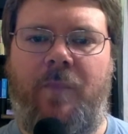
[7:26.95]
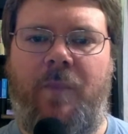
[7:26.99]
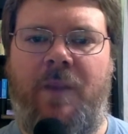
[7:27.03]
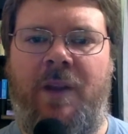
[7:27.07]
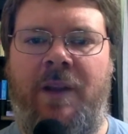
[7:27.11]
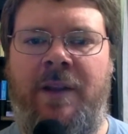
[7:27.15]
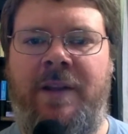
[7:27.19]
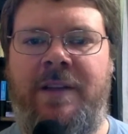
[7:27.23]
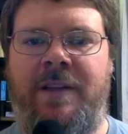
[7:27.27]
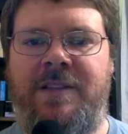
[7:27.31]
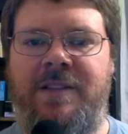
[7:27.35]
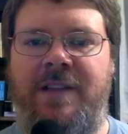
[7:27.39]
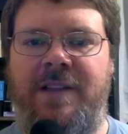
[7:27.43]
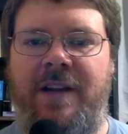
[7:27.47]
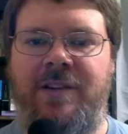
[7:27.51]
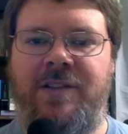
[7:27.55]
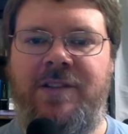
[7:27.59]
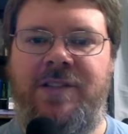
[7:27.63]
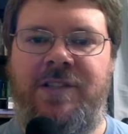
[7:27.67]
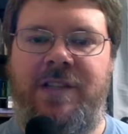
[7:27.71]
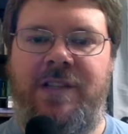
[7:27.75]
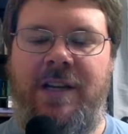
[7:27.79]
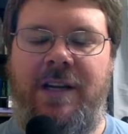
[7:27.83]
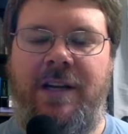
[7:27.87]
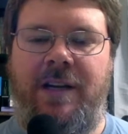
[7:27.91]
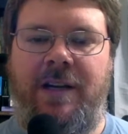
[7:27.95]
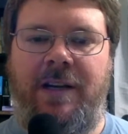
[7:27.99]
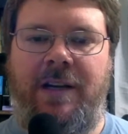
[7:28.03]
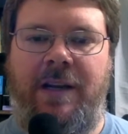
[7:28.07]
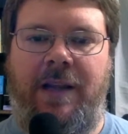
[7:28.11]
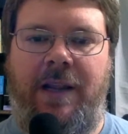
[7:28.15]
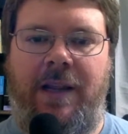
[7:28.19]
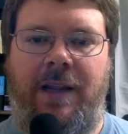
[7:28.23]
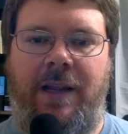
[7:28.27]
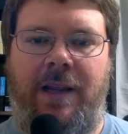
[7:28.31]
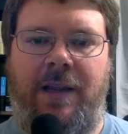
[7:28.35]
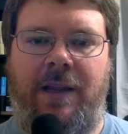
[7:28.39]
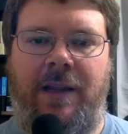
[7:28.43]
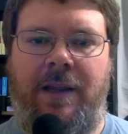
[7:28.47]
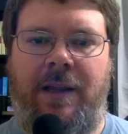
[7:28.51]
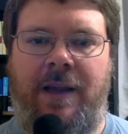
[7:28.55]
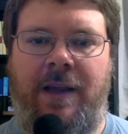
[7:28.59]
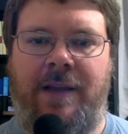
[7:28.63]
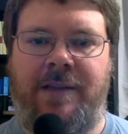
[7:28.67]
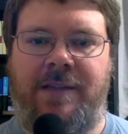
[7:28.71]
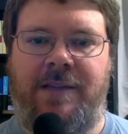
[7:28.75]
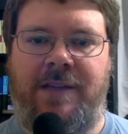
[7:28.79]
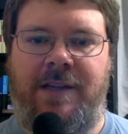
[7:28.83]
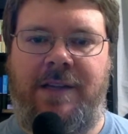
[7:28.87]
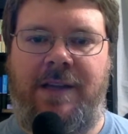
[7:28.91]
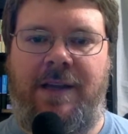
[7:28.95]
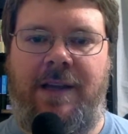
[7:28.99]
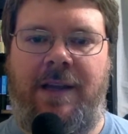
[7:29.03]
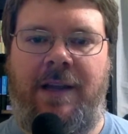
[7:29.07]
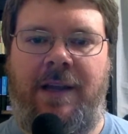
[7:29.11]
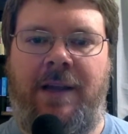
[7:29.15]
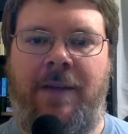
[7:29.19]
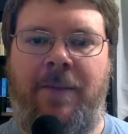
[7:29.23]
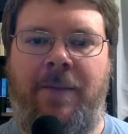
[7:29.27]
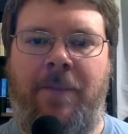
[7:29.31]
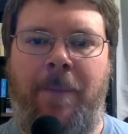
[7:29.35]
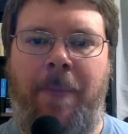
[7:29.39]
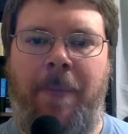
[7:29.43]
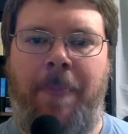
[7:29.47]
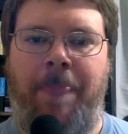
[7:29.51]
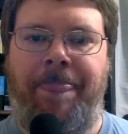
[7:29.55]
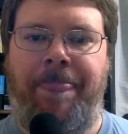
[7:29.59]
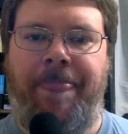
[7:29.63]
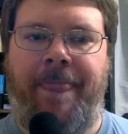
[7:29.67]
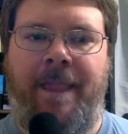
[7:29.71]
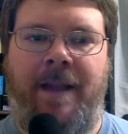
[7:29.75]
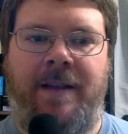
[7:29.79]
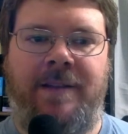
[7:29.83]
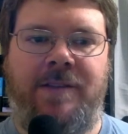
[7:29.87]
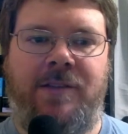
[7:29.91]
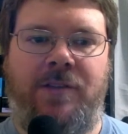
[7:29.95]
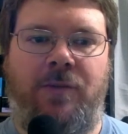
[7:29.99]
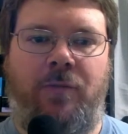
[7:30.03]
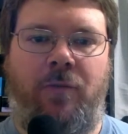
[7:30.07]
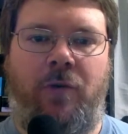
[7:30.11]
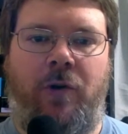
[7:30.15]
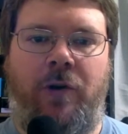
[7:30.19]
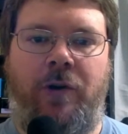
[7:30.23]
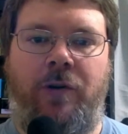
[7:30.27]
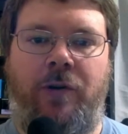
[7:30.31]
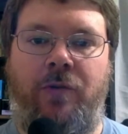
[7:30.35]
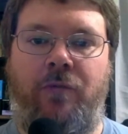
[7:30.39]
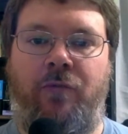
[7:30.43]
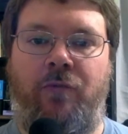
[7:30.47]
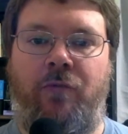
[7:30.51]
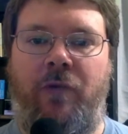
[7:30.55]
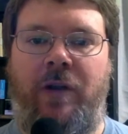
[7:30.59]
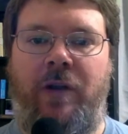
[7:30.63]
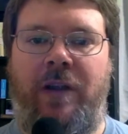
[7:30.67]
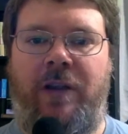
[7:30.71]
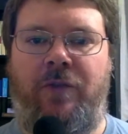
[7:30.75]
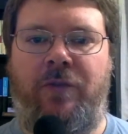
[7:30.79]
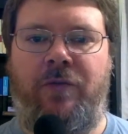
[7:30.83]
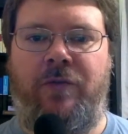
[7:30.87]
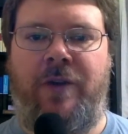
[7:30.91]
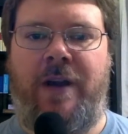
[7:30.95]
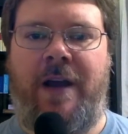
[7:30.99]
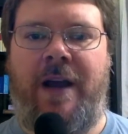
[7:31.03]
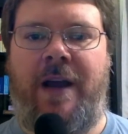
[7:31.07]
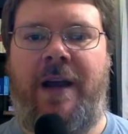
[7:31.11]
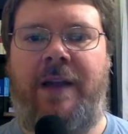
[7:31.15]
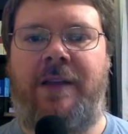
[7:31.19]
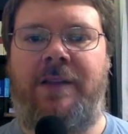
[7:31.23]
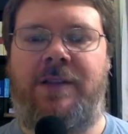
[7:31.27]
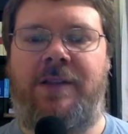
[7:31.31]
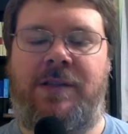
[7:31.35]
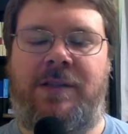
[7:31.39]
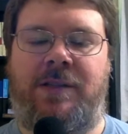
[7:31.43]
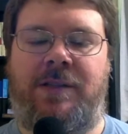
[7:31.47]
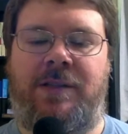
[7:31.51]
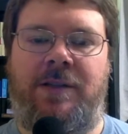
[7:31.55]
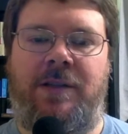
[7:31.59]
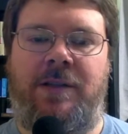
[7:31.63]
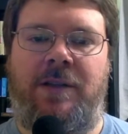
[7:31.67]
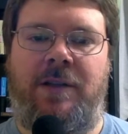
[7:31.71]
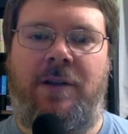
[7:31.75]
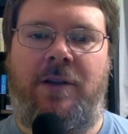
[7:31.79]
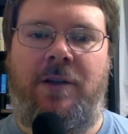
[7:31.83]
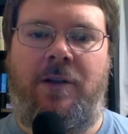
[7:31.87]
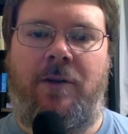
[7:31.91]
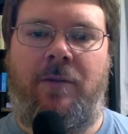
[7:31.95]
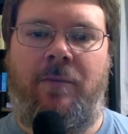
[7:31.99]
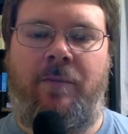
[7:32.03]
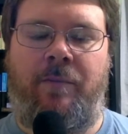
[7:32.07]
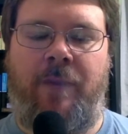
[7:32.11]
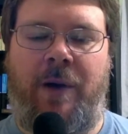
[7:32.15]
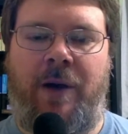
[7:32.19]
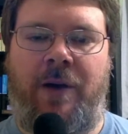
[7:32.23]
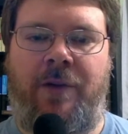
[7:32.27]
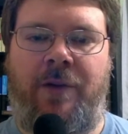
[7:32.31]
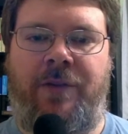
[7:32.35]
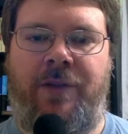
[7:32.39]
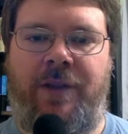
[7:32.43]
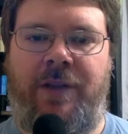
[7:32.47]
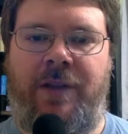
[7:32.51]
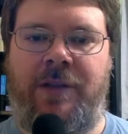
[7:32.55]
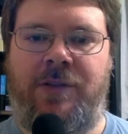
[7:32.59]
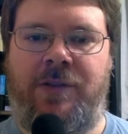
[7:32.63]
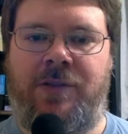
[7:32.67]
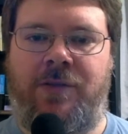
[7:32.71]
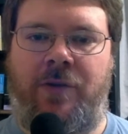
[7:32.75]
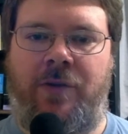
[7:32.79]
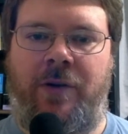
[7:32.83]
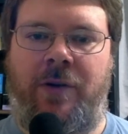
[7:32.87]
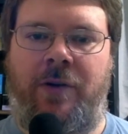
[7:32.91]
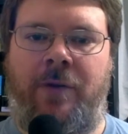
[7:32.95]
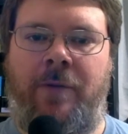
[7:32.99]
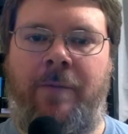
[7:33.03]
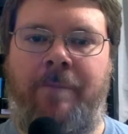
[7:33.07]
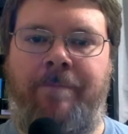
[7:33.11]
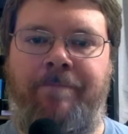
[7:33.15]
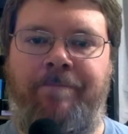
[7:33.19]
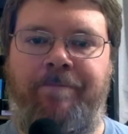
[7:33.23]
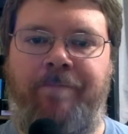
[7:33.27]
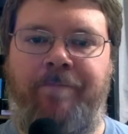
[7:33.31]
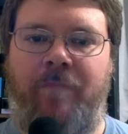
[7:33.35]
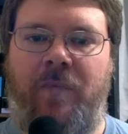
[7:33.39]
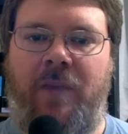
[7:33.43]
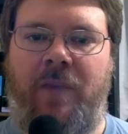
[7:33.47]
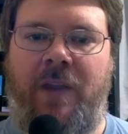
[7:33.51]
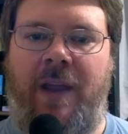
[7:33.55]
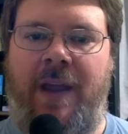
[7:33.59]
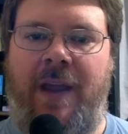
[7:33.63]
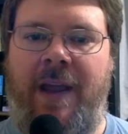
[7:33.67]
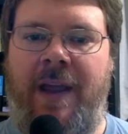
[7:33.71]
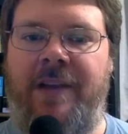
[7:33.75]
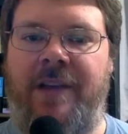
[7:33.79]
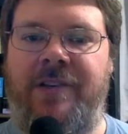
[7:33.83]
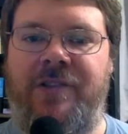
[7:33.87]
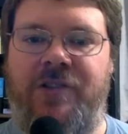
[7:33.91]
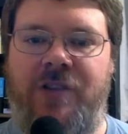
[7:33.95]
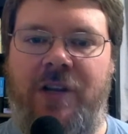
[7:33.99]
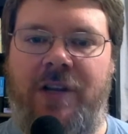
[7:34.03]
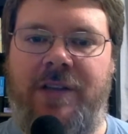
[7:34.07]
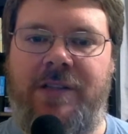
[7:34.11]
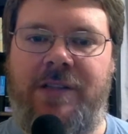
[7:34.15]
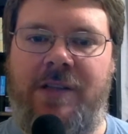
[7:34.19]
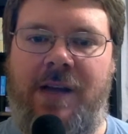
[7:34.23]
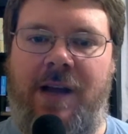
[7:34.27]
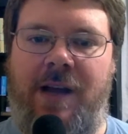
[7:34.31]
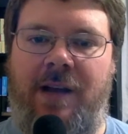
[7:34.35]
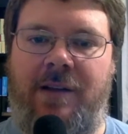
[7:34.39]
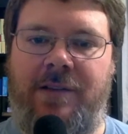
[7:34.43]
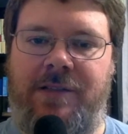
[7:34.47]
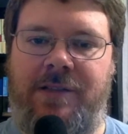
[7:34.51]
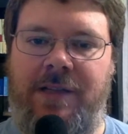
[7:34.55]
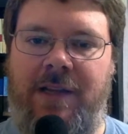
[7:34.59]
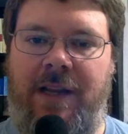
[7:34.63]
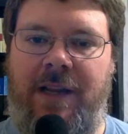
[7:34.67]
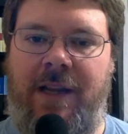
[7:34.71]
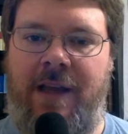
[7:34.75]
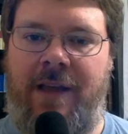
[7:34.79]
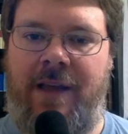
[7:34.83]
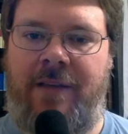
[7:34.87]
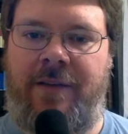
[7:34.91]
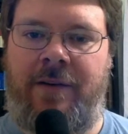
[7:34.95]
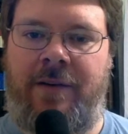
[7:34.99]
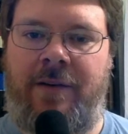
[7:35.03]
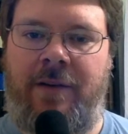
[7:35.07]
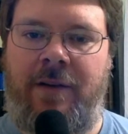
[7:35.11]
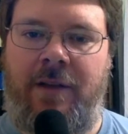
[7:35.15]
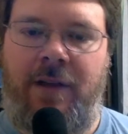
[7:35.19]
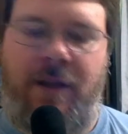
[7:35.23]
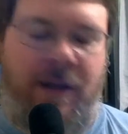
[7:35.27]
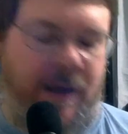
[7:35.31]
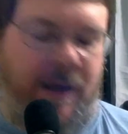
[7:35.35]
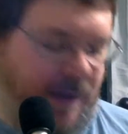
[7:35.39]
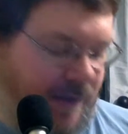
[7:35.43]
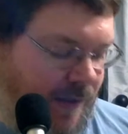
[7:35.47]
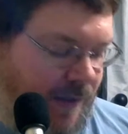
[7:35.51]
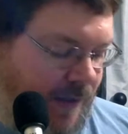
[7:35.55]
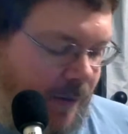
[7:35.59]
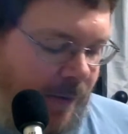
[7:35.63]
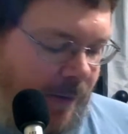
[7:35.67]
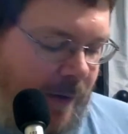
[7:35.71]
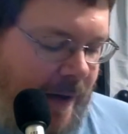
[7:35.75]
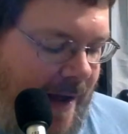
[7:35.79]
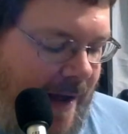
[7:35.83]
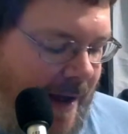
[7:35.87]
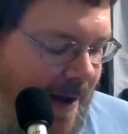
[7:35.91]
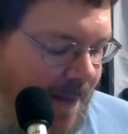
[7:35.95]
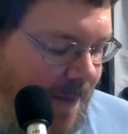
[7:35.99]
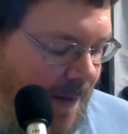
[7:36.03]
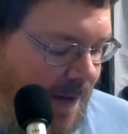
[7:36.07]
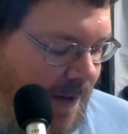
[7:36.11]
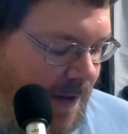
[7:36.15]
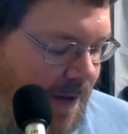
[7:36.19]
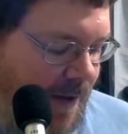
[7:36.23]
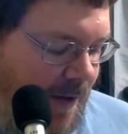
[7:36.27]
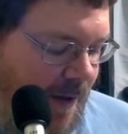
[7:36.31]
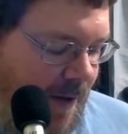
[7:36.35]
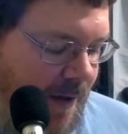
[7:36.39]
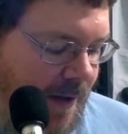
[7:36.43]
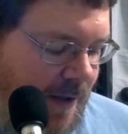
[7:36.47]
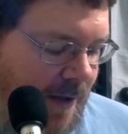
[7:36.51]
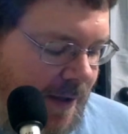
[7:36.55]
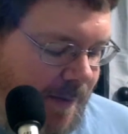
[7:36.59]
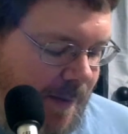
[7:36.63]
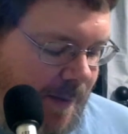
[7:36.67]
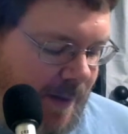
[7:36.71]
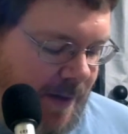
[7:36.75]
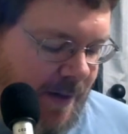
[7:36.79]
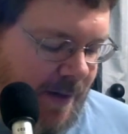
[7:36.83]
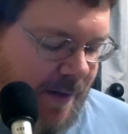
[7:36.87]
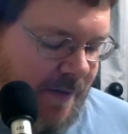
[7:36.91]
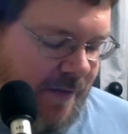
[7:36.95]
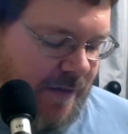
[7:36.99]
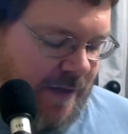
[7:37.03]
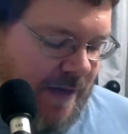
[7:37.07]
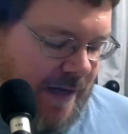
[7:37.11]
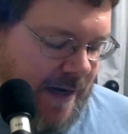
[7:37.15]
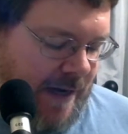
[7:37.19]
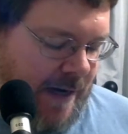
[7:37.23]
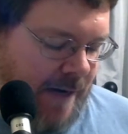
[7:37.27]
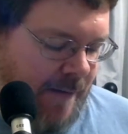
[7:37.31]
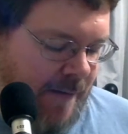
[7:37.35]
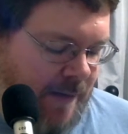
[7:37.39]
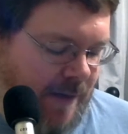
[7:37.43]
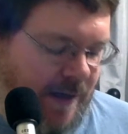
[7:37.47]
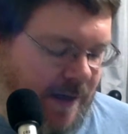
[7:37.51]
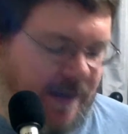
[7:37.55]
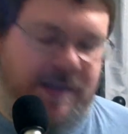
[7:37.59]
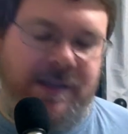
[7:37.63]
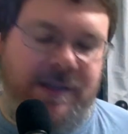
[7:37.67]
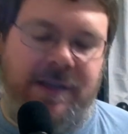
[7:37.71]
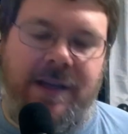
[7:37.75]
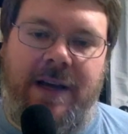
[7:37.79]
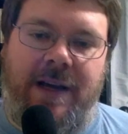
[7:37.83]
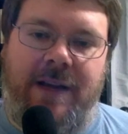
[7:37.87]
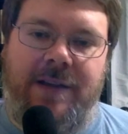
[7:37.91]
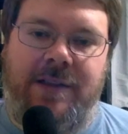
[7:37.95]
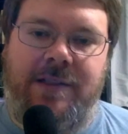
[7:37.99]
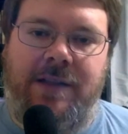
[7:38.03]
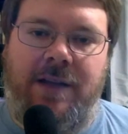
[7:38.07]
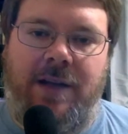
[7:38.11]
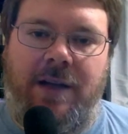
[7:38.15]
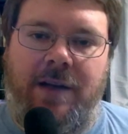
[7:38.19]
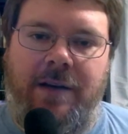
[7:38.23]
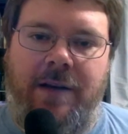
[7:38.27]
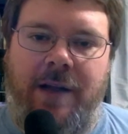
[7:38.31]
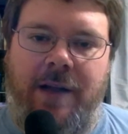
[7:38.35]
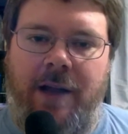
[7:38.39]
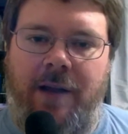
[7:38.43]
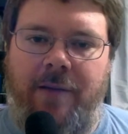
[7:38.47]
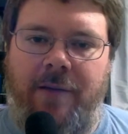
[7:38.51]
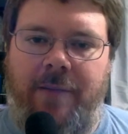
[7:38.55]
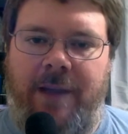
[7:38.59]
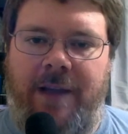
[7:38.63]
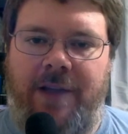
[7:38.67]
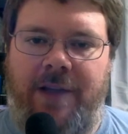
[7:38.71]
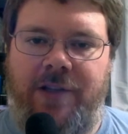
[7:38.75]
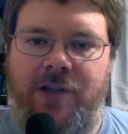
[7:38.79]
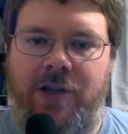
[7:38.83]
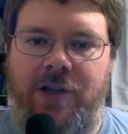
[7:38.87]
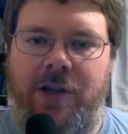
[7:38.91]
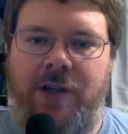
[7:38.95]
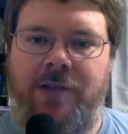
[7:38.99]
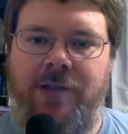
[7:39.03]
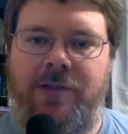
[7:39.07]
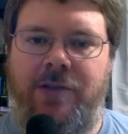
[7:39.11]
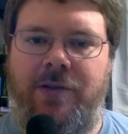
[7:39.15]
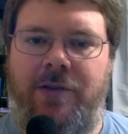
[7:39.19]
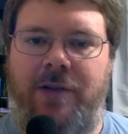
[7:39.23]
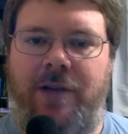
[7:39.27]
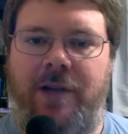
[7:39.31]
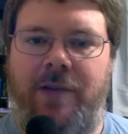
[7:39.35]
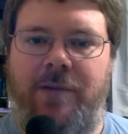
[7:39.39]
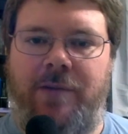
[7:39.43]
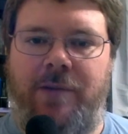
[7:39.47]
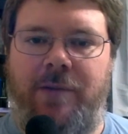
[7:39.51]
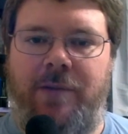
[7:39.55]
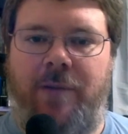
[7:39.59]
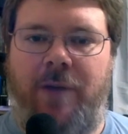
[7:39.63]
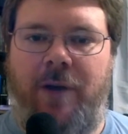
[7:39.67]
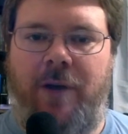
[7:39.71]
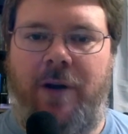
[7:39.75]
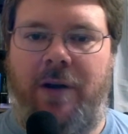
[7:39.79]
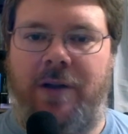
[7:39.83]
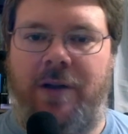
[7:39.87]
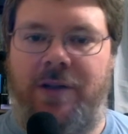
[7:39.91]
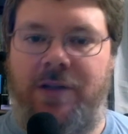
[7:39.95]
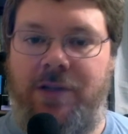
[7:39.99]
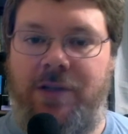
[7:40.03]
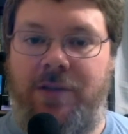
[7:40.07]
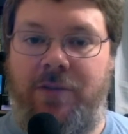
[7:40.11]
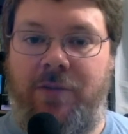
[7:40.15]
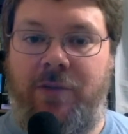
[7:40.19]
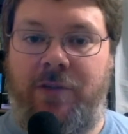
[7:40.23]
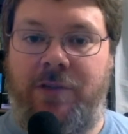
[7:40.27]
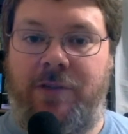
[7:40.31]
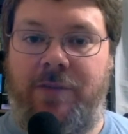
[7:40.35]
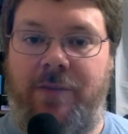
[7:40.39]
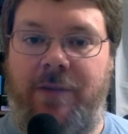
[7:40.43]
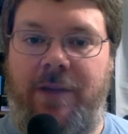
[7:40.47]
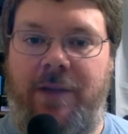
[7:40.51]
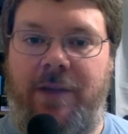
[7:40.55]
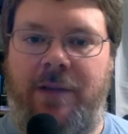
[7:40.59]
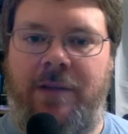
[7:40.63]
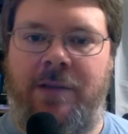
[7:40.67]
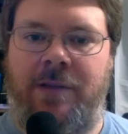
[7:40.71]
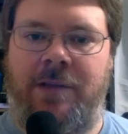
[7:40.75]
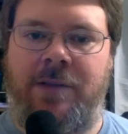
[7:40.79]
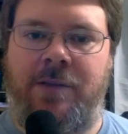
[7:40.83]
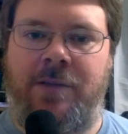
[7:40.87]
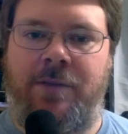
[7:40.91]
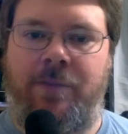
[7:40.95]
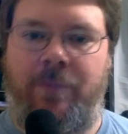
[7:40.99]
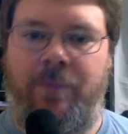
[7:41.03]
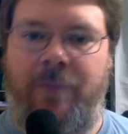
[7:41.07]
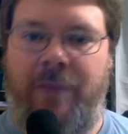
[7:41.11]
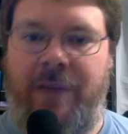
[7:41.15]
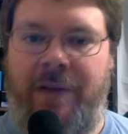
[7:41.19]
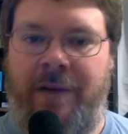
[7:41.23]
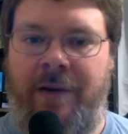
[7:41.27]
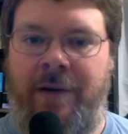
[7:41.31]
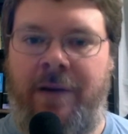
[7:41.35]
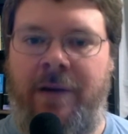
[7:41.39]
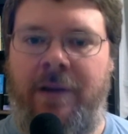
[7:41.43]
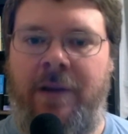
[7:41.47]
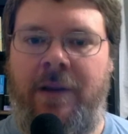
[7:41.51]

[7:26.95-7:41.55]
is their seed, and he, as king, is the one who reunites both Israel and Gentile together. And so what happens during this period of time is that Naomi had changed her name to Mara, which means bitter,